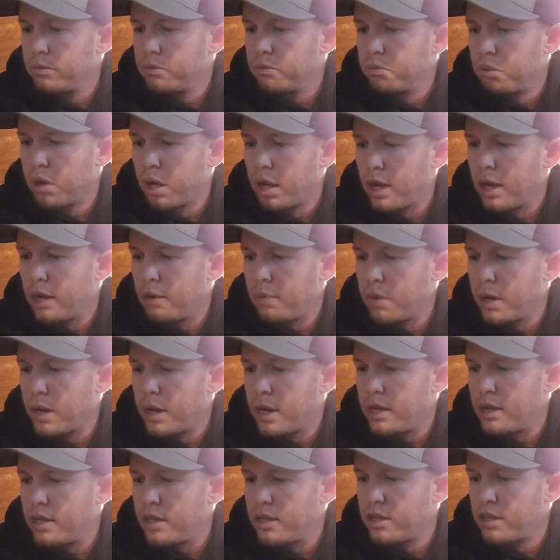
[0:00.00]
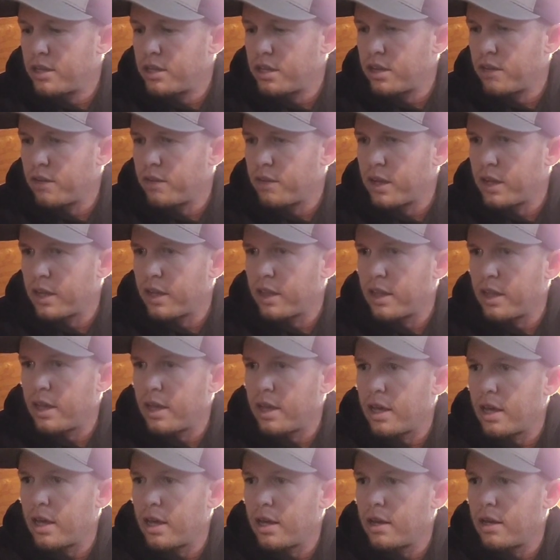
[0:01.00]
blade baits and stuff like
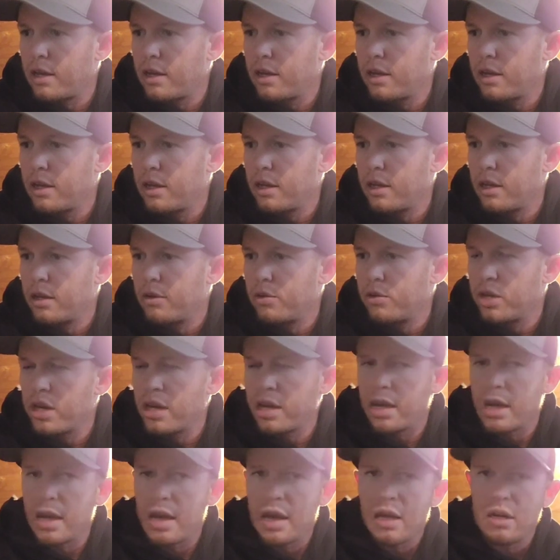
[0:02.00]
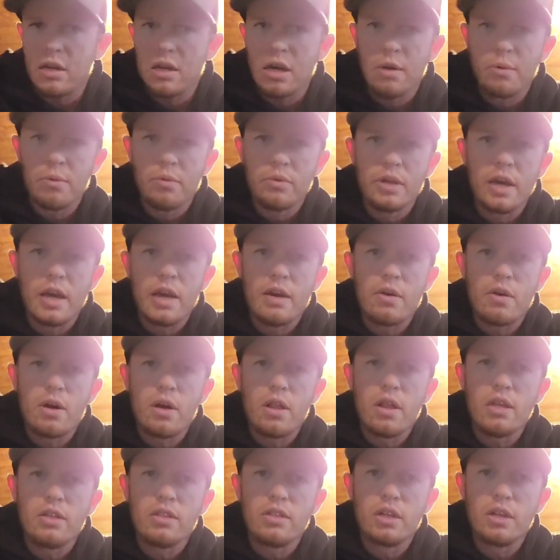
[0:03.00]
that, shaky head, terminal tackle,
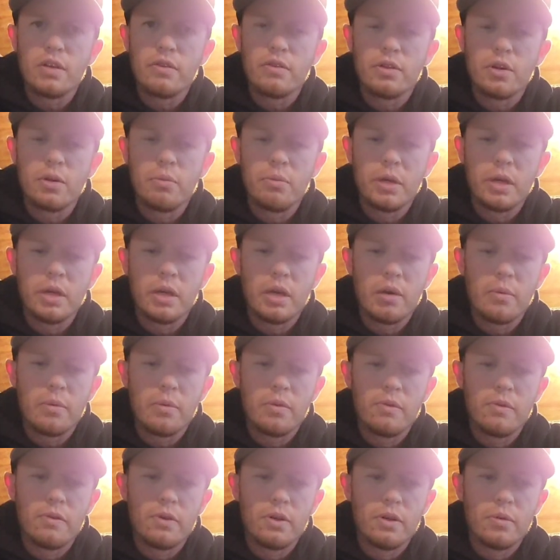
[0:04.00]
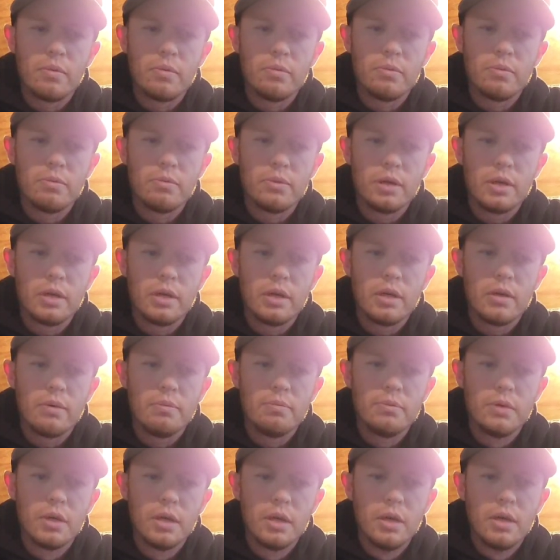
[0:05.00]
all that stuff's going to be coming
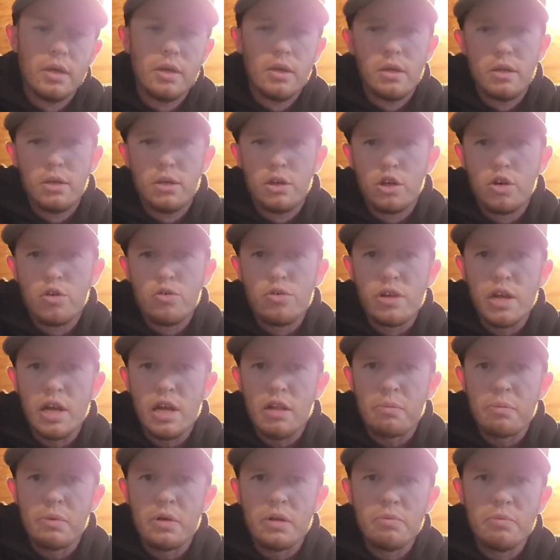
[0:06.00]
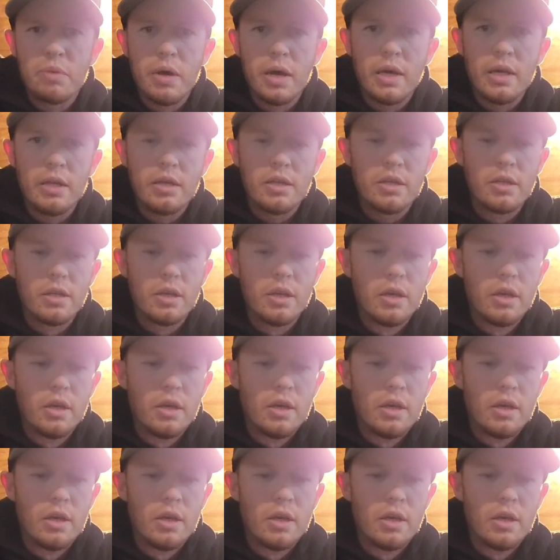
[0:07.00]
from True South Biz Baits.